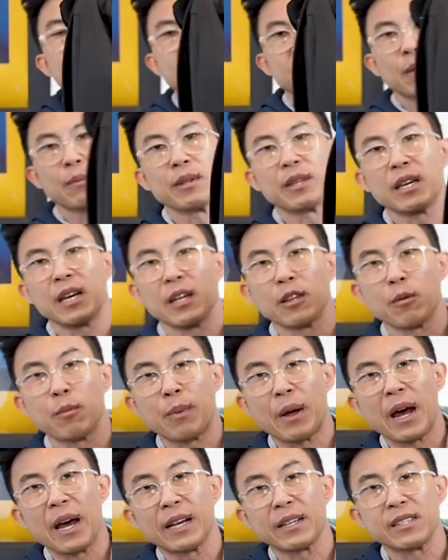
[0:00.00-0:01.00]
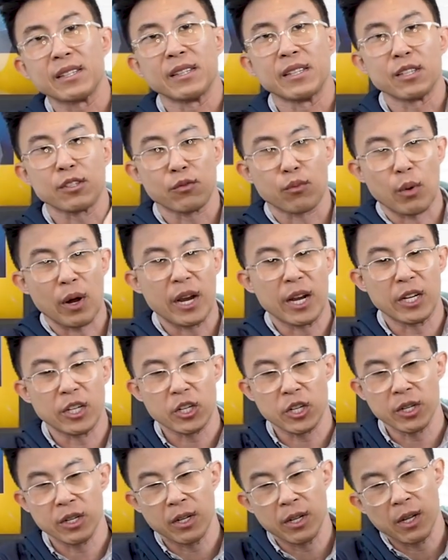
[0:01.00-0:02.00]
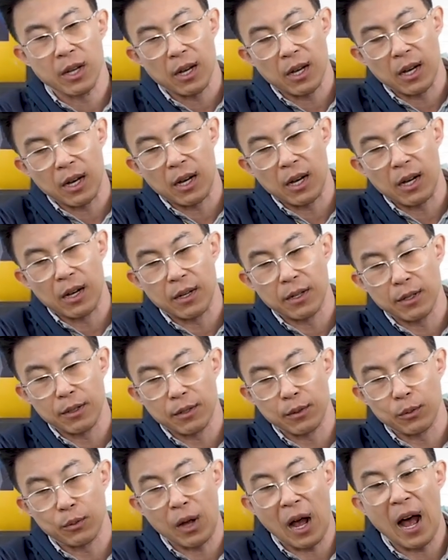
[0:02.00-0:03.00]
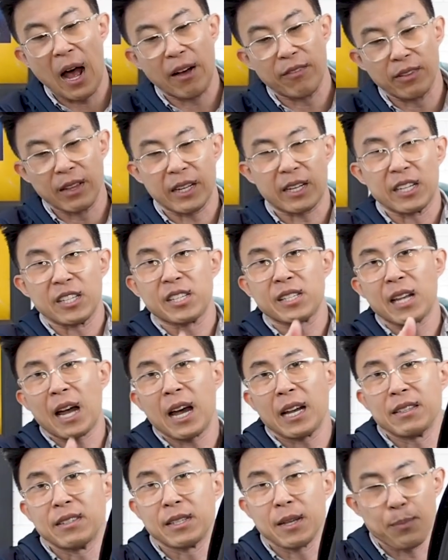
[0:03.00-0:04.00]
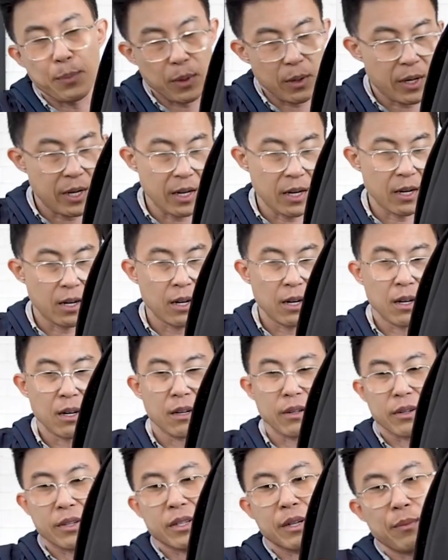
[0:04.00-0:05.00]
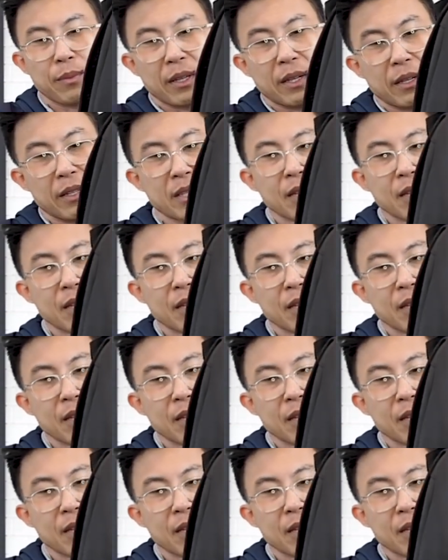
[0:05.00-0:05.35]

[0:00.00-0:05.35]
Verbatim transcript: Some of the other bags in this range uh, have like a side zipper here or something,